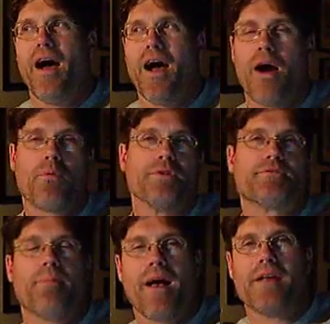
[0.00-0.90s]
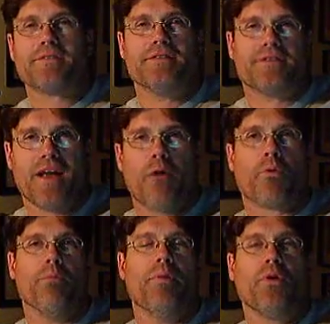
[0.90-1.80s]
Our response is now
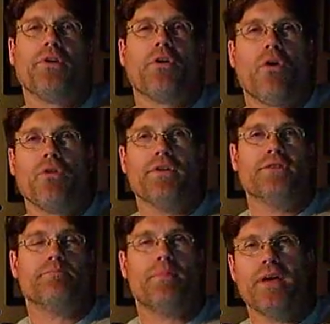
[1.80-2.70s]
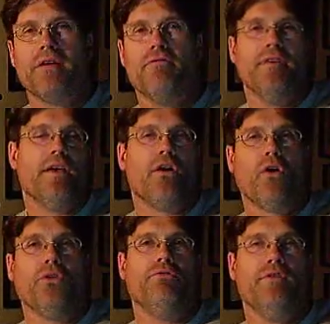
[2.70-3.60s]
we're building all these big
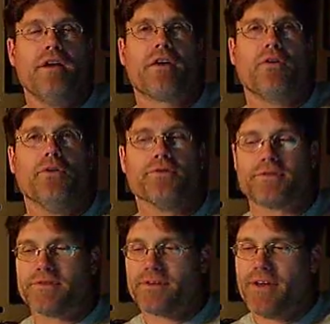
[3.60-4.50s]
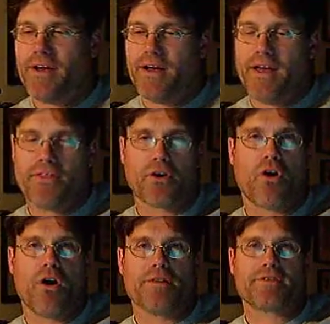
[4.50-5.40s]
V-hulled vehicles at the
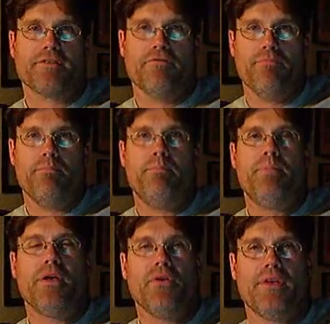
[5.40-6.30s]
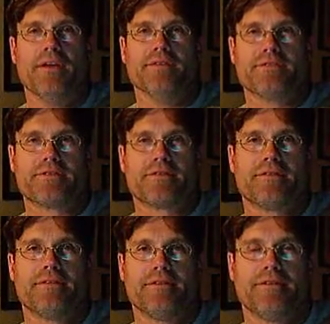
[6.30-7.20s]
cost of billions,
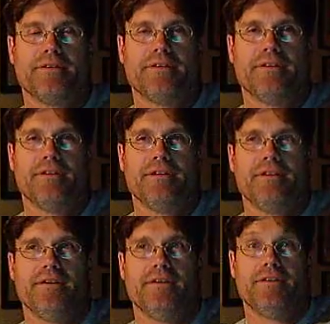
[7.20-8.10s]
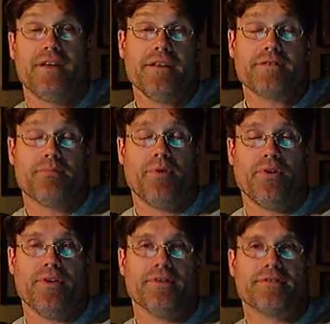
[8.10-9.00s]
tens of
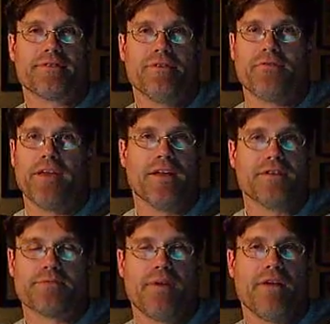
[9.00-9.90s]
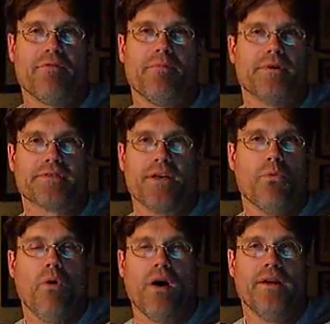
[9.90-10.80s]
billions, if they get as many of them as they
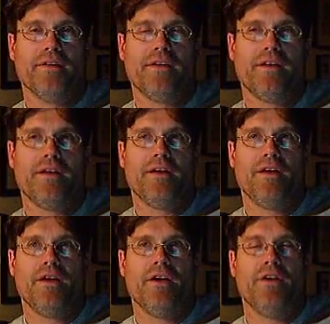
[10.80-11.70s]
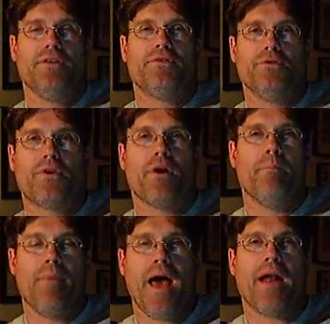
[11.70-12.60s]
want, to
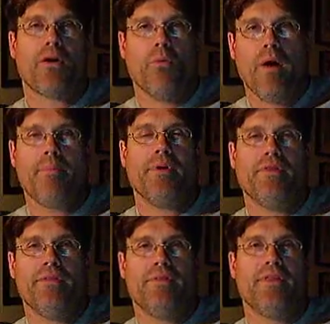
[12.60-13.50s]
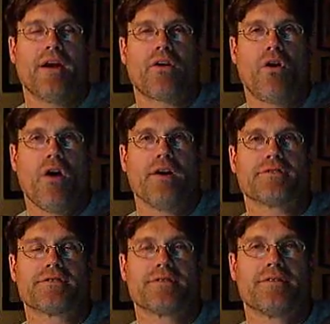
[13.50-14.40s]
combat a weapon that
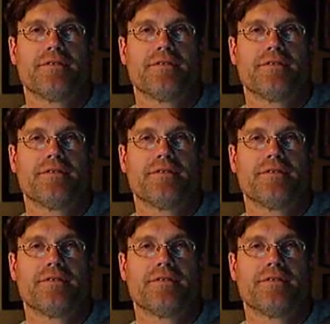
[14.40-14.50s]
costs